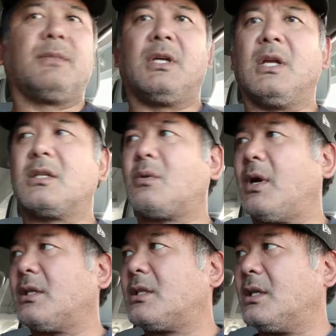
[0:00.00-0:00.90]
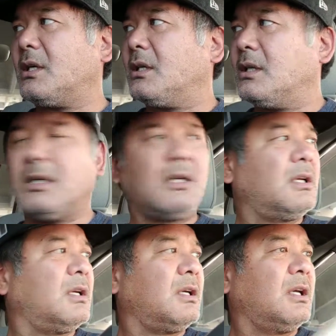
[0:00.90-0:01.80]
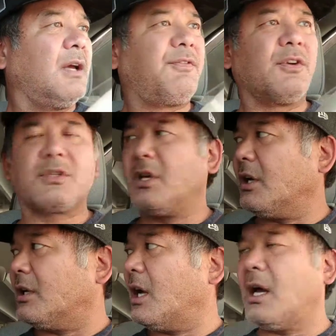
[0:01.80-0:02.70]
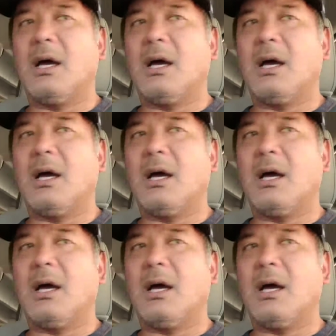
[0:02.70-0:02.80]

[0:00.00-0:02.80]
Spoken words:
it's quite. It feels good.